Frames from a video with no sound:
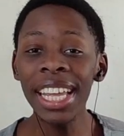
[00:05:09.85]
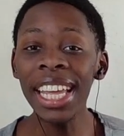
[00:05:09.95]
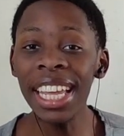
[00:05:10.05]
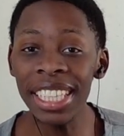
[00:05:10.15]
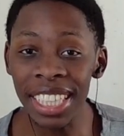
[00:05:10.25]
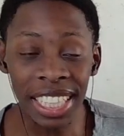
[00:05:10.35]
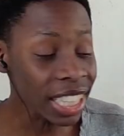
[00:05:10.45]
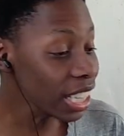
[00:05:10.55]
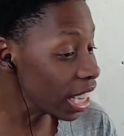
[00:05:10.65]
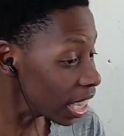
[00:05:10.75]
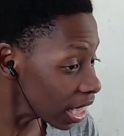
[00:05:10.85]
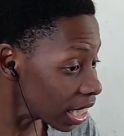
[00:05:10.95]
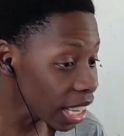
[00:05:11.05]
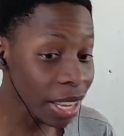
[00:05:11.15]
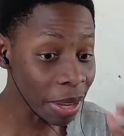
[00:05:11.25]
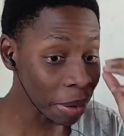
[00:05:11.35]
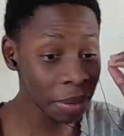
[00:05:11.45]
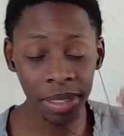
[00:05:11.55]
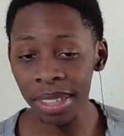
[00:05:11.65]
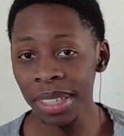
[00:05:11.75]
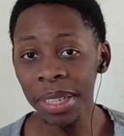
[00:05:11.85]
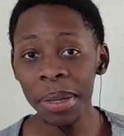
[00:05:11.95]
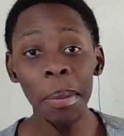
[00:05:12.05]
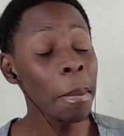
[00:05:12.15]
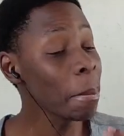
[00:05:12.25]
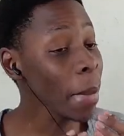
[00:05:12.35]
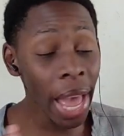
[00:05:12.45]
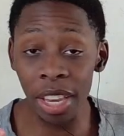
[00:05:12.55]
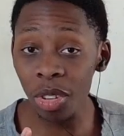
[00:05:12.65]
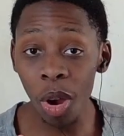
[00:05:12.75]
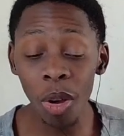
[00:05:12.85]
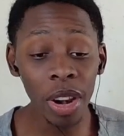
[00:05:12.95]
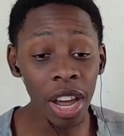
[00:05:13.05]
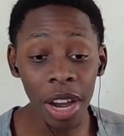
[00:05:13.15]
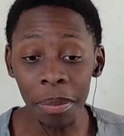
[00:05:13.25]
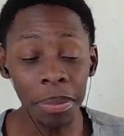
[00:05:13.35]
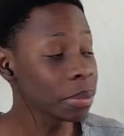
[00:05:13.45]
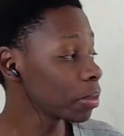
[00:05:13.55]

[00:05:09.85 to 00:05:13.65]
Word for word: Instantly in there, mask all up.